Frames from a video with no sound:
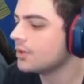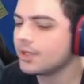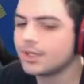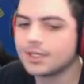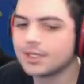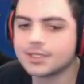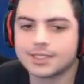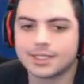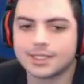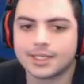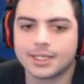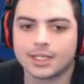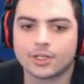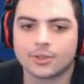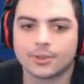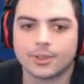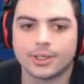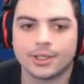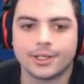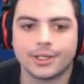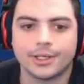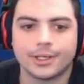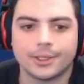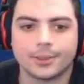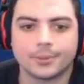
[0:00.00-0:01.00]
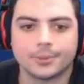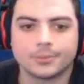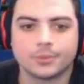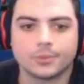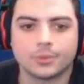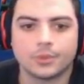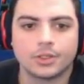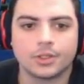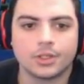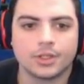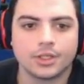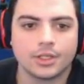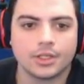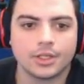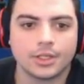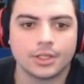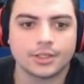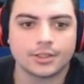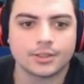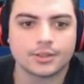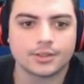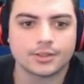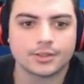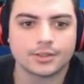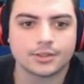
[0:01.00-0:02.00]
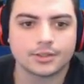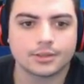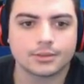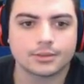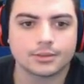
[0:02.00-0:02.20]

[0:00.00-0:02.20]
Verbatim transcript: odds I get it right now? What are the odds?